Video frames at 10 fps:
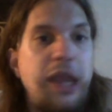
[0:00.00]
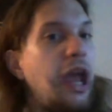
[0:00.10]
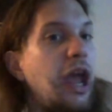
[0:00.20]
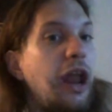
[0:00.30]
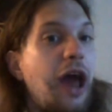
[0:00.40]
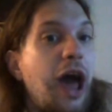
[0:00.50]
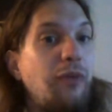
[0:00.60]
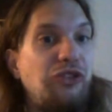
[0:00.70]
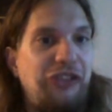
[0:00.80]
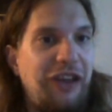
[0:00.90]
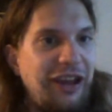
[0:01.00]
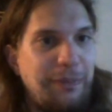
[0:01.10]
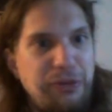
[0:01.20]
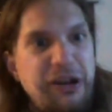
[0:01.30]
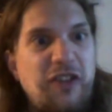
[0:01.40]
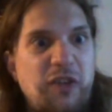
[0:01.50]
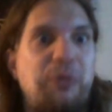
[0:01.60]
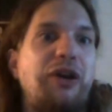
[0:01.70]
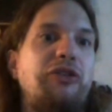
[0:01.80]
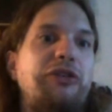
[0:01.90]
and I will say complete
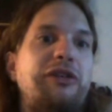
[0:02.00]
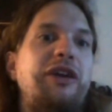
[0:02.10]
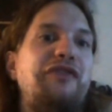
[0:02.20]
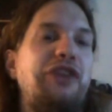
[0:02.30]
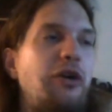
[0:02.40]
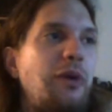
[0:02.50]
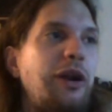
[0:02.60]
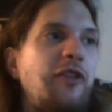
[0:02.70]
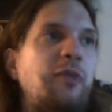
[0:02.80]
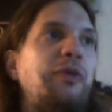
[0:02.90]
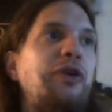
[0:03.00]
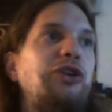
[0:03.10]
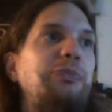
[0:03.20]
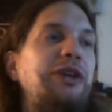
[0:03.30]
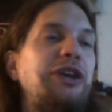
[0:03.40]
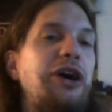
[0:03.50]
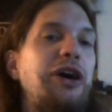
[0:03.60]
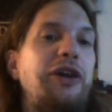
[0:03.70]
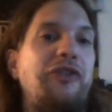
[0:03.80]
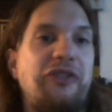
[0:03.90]
spoiler if you don't want it spoiled,
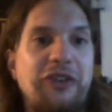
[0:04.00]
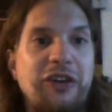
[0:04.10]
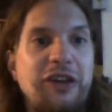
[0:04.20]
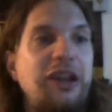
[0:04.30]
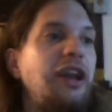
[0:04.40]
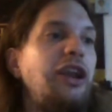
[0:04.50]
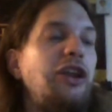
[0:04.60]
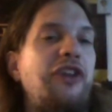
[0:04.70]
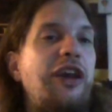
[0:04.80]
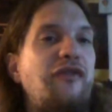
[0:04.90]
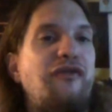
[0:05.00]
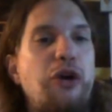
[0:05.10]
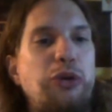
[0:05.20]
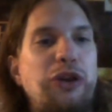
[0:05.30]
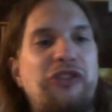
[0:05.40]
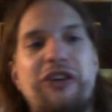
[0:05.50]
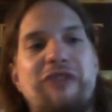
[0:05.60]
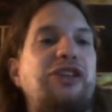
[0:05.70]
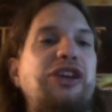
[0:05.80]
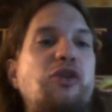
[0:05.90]
because it is a focus
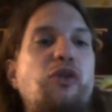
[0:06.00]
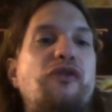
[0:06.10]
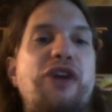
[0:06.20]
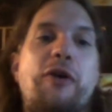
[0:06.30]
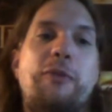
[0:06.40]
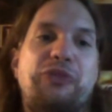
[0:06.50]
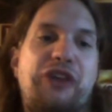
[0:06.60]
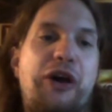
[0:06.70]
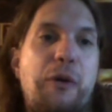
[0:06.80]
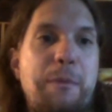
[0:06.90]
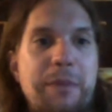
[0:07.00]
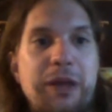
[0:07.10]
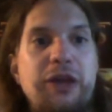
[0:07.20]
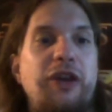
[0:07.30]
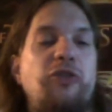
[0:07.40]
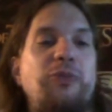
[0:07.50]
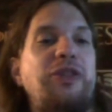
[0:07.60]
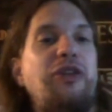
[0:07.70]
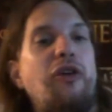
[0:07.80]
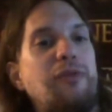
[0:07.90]
of the whole film. So this will be
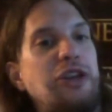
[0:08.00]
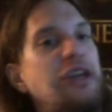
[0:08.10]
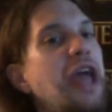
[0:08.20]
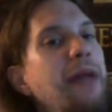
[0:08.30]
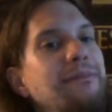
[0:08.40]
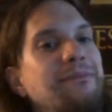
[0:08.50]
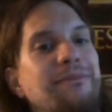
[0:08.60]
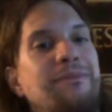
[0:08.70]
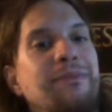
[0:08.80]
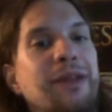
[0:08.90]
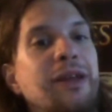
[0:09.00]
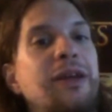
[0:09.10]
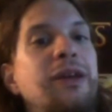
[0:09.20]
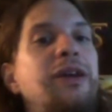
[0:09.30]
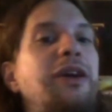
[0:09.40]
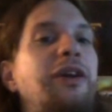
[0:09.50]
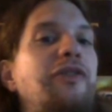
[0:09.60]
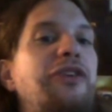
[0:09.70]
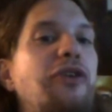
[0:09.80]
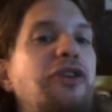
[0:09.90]
the only one you get, and it's
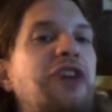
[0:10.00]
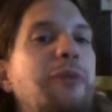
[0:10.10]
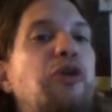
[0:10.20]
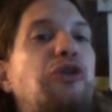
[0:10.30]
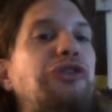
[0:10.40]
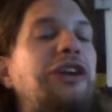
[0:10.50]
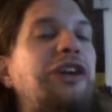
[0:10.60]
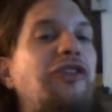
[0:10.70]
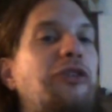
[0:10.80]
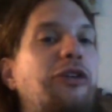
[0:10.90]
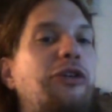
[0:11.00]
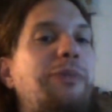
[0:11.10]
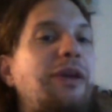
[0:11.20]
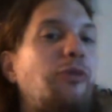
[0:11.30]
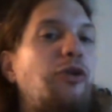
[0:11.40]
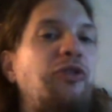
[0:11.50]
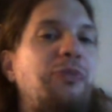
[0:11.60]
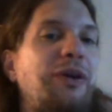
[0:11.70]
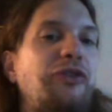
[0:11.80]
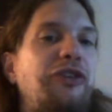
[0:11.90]
the only time I'll hold it, because there could be more
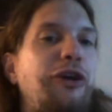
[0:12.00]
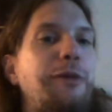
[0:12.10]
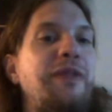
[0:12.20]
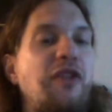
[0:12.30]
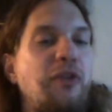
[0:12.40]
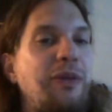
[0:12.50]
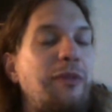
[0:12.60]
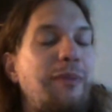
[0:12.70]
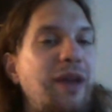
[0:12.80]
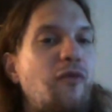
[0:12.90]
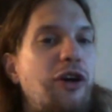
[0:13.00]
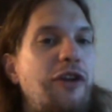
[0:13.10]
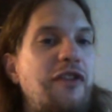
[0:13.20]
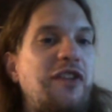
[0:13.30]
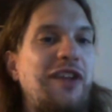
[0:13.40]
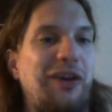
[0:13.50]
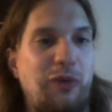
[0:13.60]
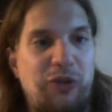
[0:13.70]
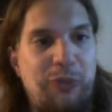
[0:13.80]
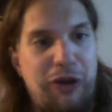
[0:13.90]
spoilers here, but this will be the main one. So
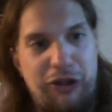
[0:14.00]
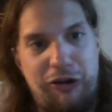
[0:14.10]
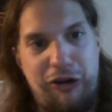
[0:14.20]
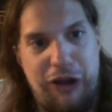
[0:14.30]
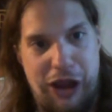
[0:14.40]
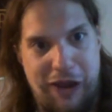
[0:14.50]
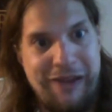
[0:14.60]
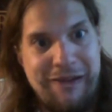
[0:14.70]
spoiler. And